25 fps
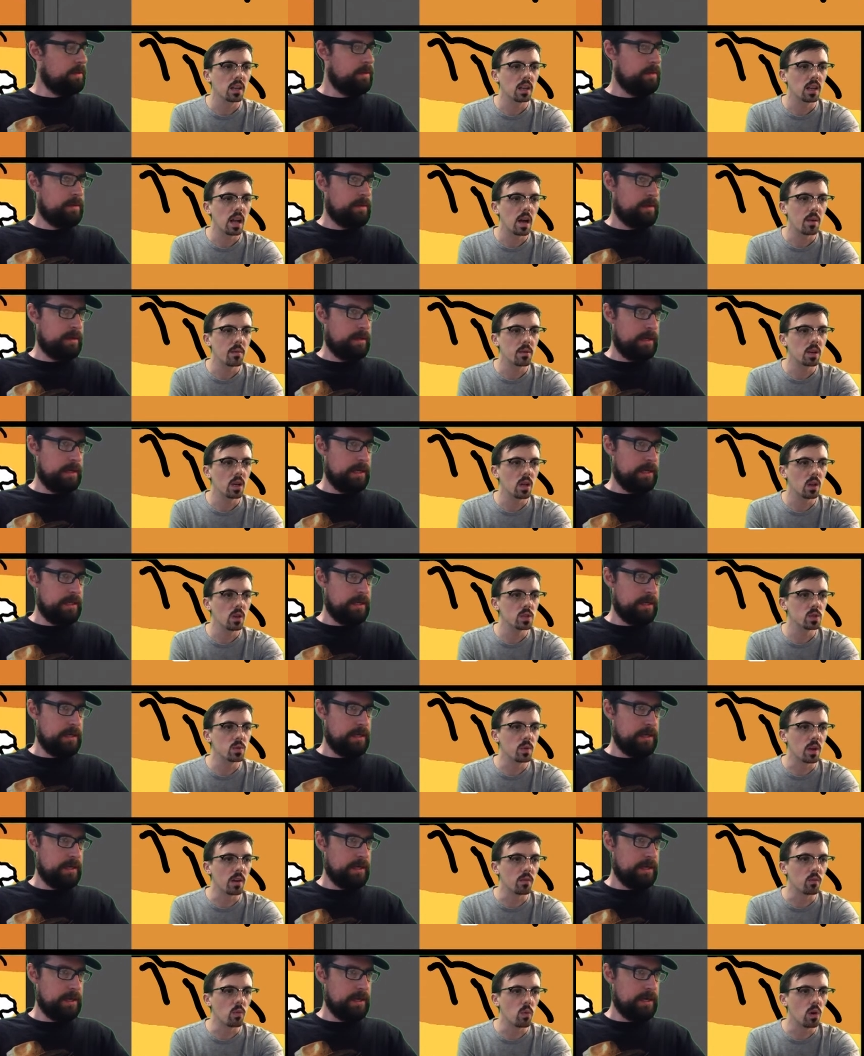Speaker 1: Again, how many colors?
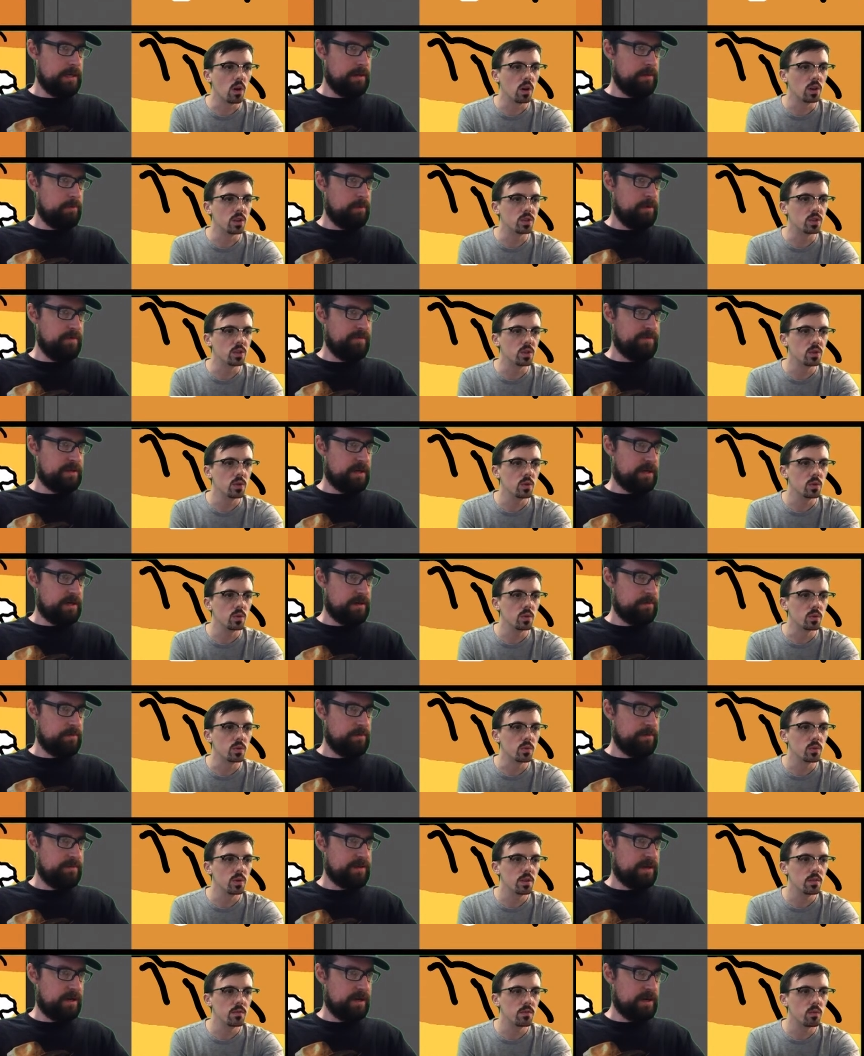And then again, One, we've talked
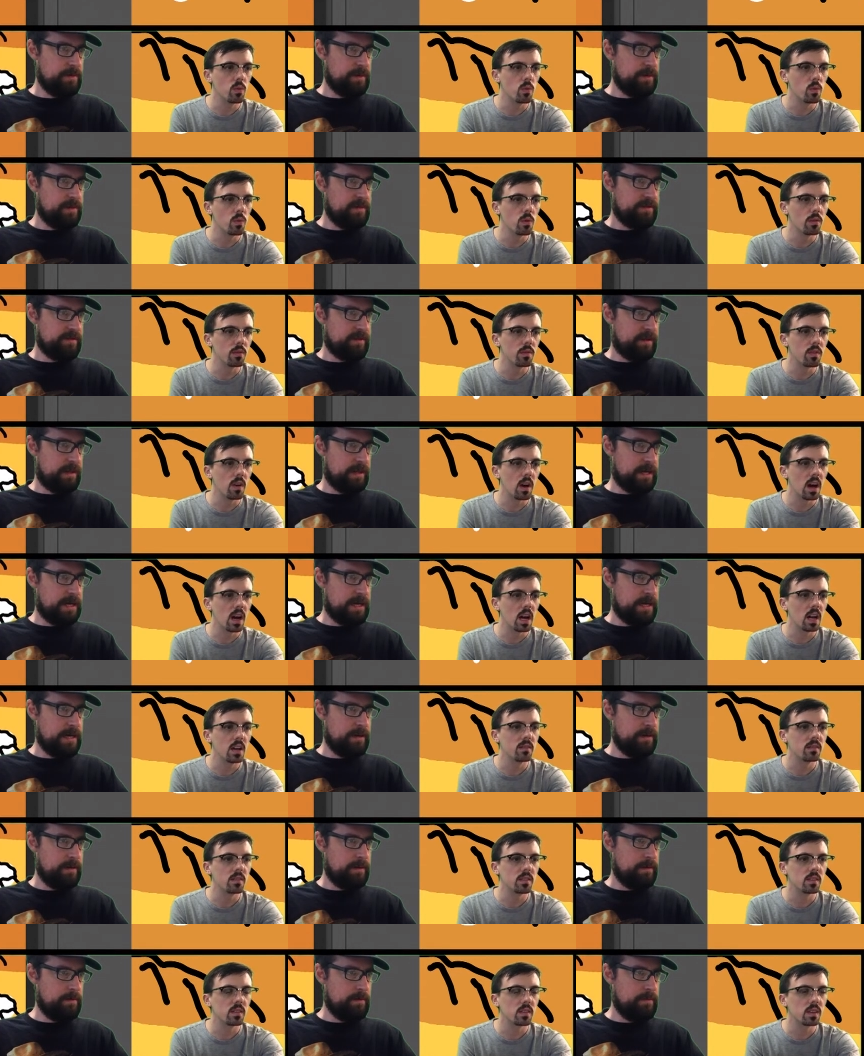we talk about this a
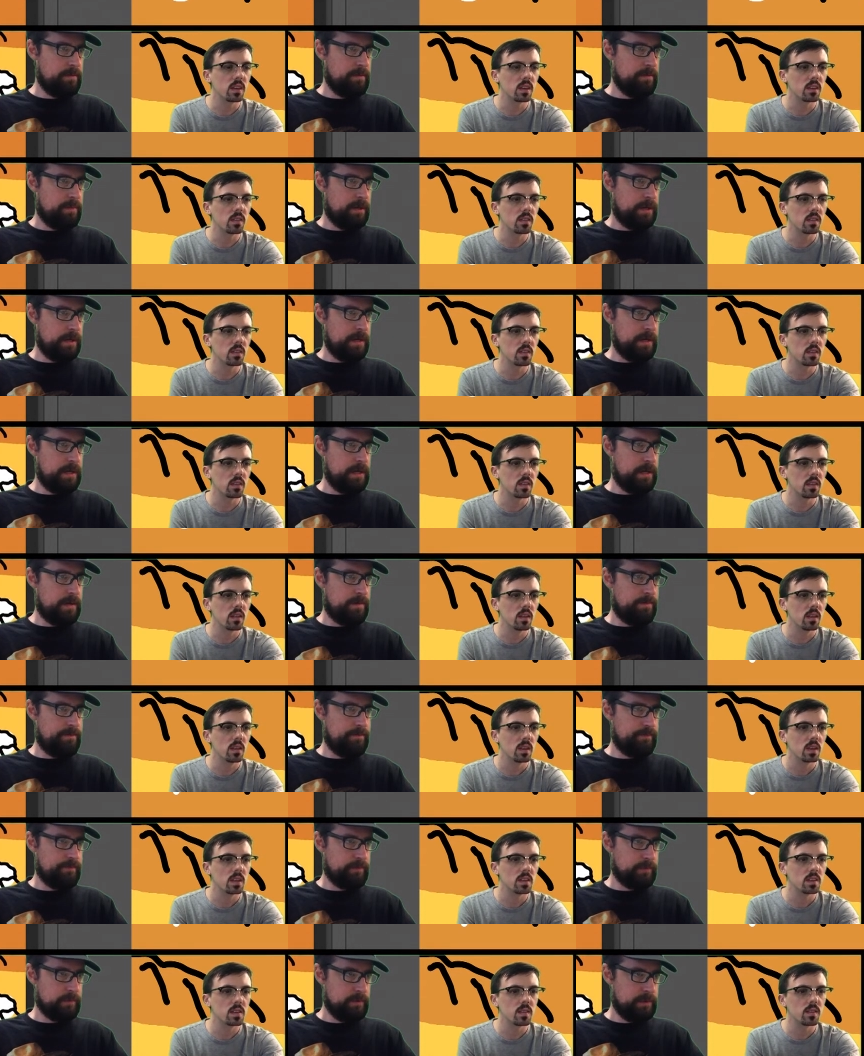lot. Five, six, but
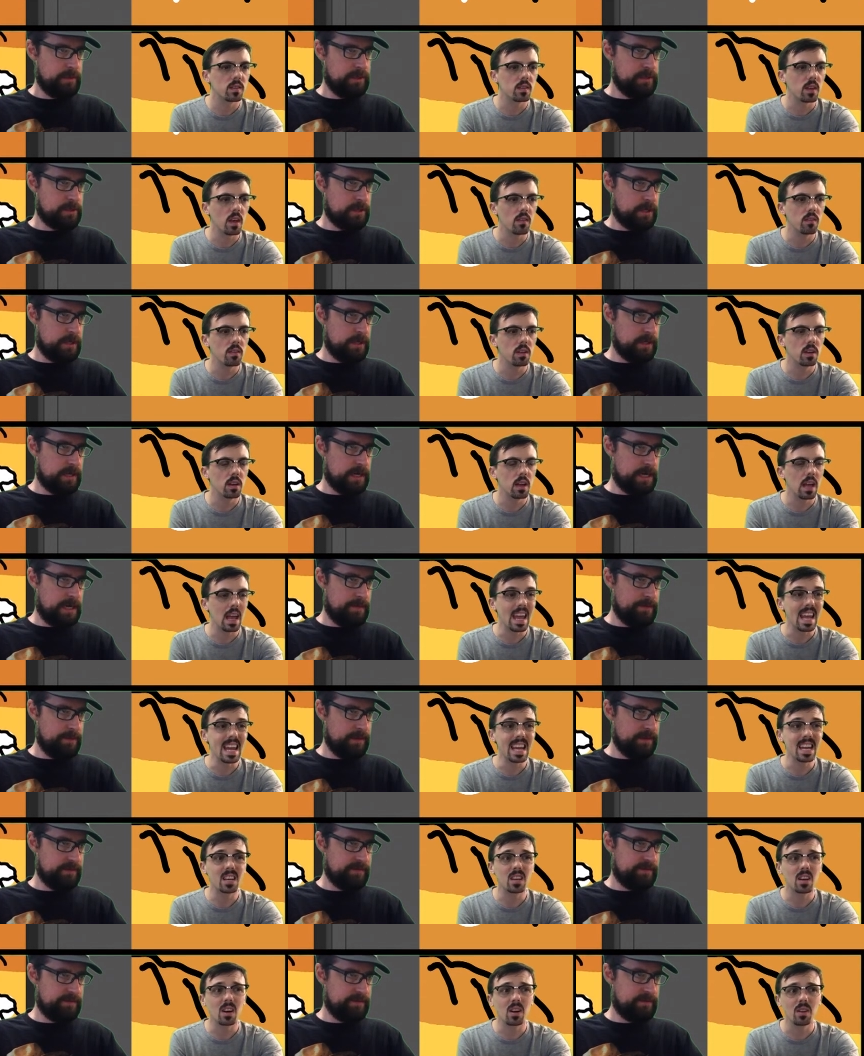um, when you are drawing
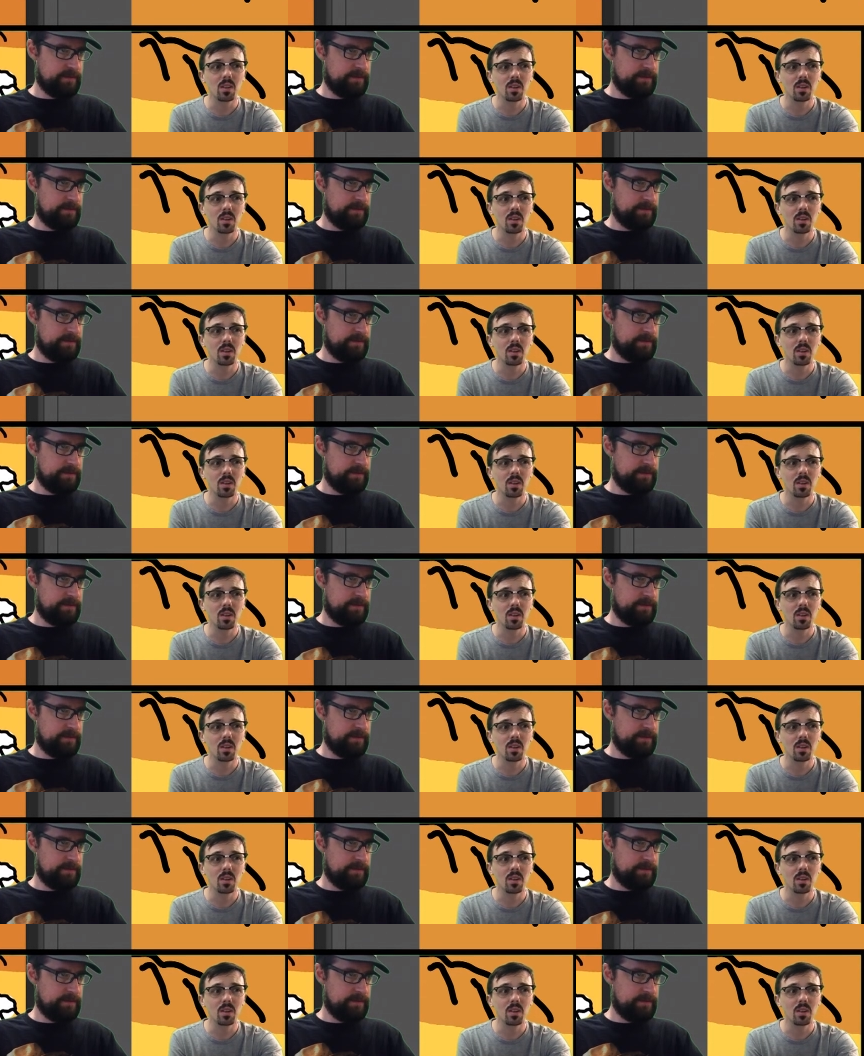comics,